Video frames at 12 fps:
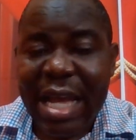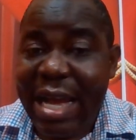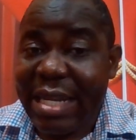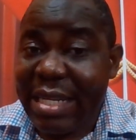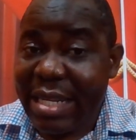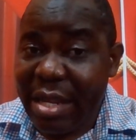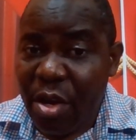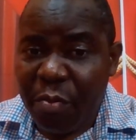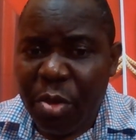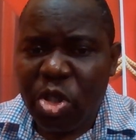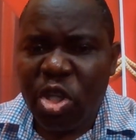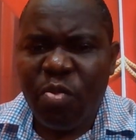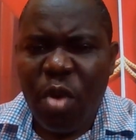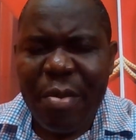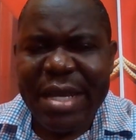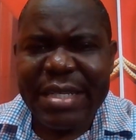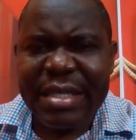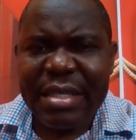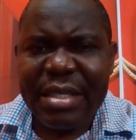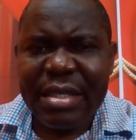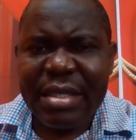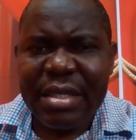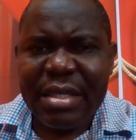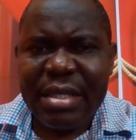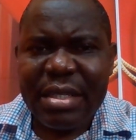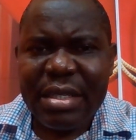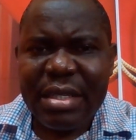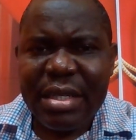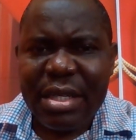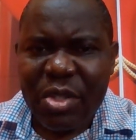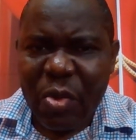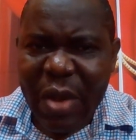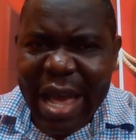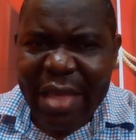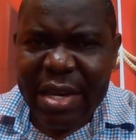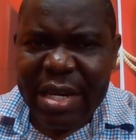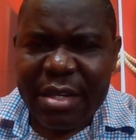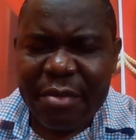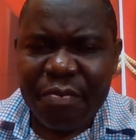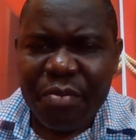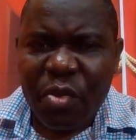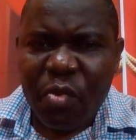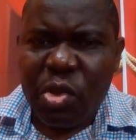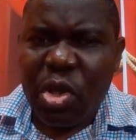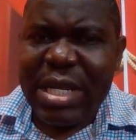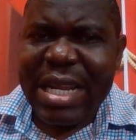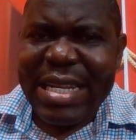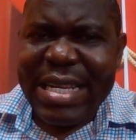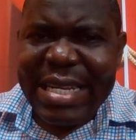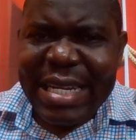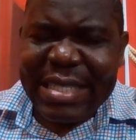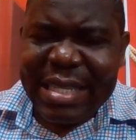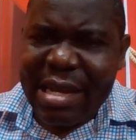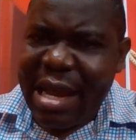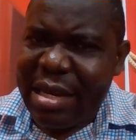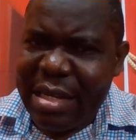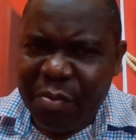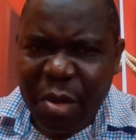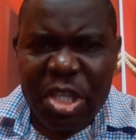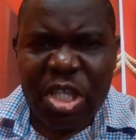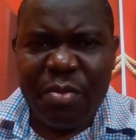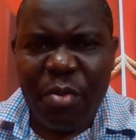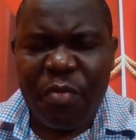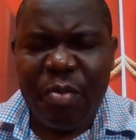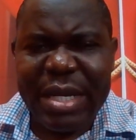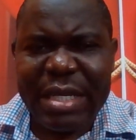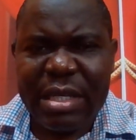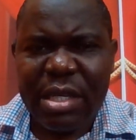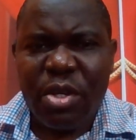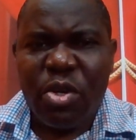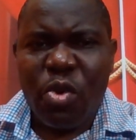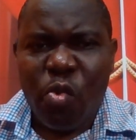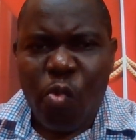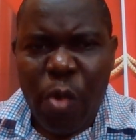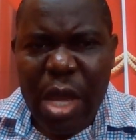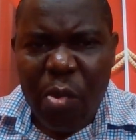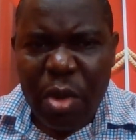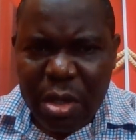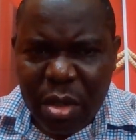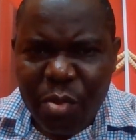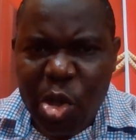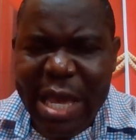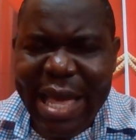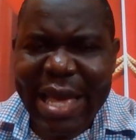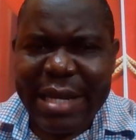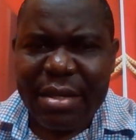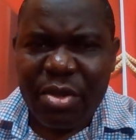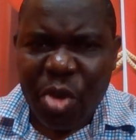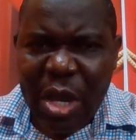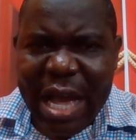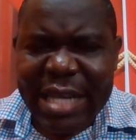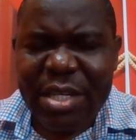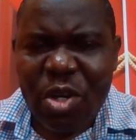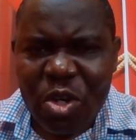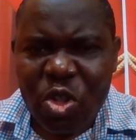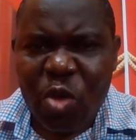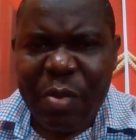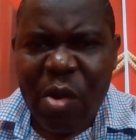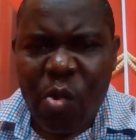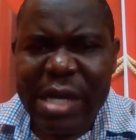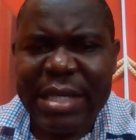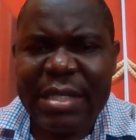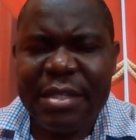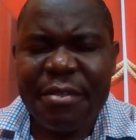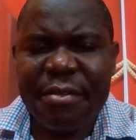At the opportune moment, together with other leaders in our liberation movement, we will communicate regarding October 1.